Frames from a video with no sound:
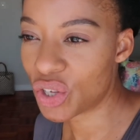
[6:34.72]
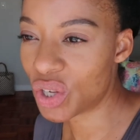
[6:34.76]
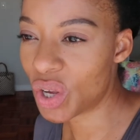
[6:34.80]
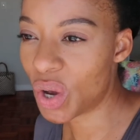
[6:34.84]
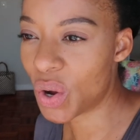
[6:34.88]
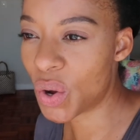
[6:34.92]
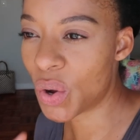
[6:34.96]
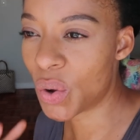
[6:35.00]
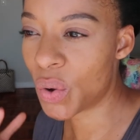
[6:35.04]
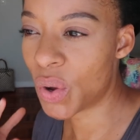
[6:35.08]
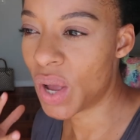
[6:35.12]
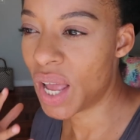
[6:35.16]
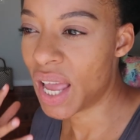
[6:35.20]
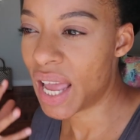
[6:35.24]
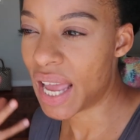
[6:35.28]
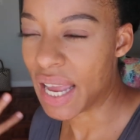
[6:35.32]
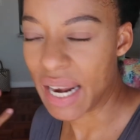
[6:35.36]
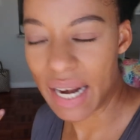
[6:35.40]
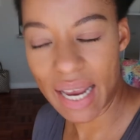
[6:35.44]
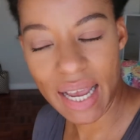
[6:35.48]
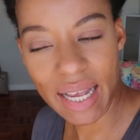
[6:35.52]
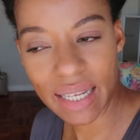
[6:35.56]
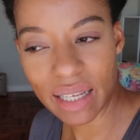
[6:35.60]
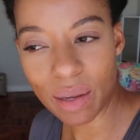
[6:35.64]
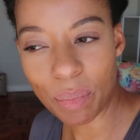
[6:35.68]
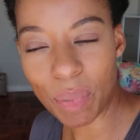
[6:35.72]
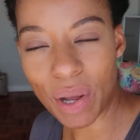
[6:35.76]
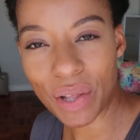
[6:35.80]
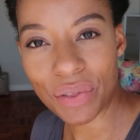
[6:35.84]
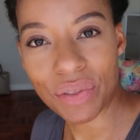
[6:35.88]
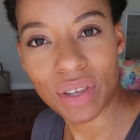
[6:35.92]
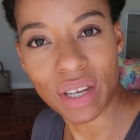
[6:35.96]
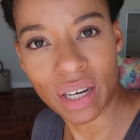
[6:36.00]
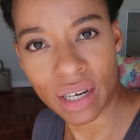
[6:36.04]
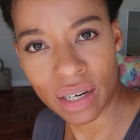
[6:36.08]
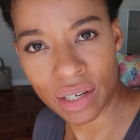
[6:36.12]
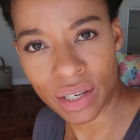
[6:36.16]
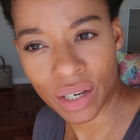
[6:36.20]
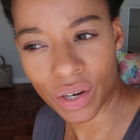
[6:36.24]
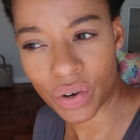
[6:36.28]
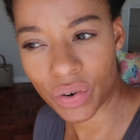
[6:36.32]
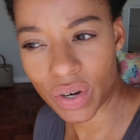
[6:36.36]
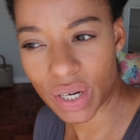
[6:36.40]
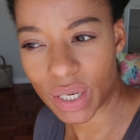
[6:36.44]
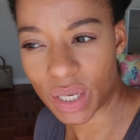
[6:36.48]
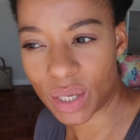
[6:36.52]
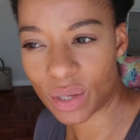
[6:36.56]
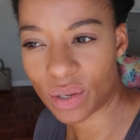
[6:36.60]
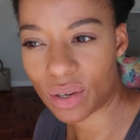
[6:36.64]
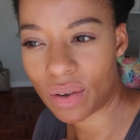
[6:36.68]
So it is about the
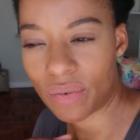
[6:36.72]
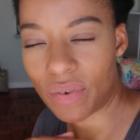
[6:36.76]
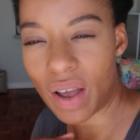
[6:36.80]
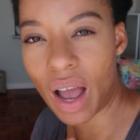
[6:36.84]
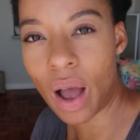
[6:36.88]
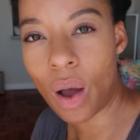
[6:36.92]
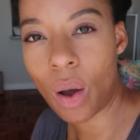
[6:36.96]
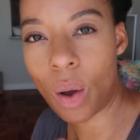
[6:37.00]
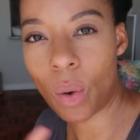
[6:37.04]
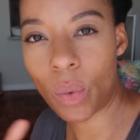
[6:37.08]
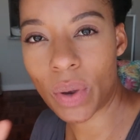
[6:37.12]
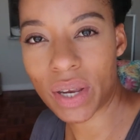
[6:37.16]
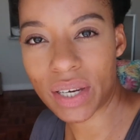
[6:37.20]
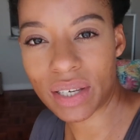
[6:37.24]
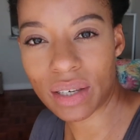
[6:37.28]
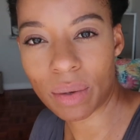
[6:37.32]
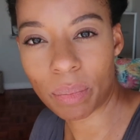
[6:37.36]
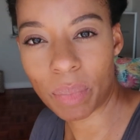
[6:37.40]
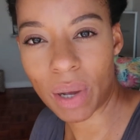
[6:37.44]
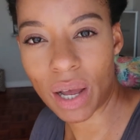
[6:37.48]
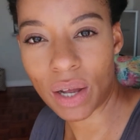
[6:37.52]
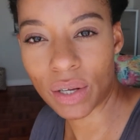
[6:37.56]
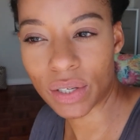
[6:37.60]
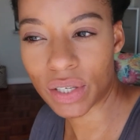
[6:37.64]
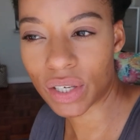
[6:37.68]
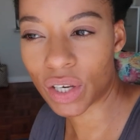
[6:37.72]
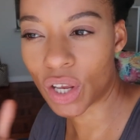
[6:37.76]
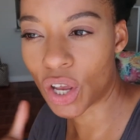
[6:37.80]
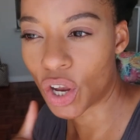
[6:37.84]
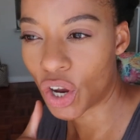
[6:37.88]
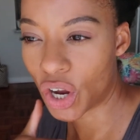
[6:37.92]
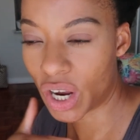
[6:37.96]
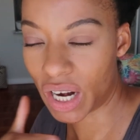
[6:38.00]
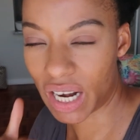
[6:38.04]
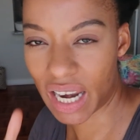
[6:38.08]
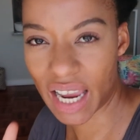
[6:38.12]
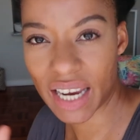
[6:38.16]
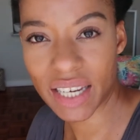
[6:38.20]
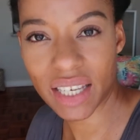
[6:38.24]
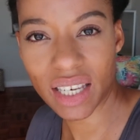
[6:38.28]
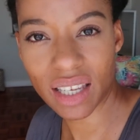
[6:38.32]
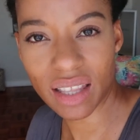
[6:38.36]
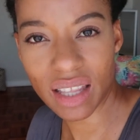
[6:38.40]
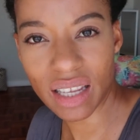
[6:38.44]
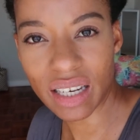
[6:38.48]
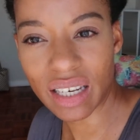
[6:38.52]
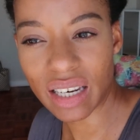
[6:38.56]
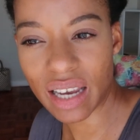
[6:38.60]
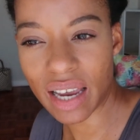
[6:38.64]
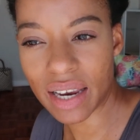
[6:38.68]
nitty-gritties of how I went about
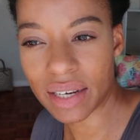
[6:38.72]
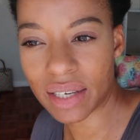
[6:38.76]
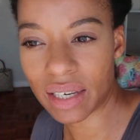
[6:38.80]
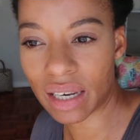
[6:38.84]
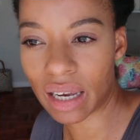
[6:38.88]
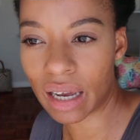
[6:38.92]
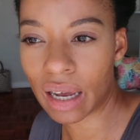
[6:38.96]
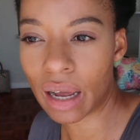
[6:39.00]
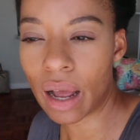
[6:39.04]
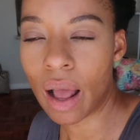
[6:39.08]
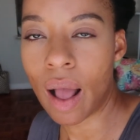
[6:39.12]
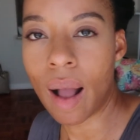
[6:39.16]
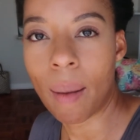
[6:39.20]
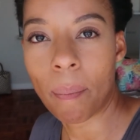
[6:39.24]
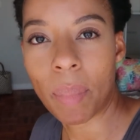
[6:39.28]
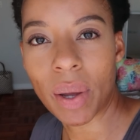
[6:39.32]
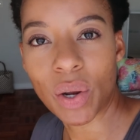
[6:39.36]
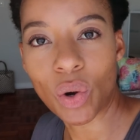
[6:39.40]
collecting the data,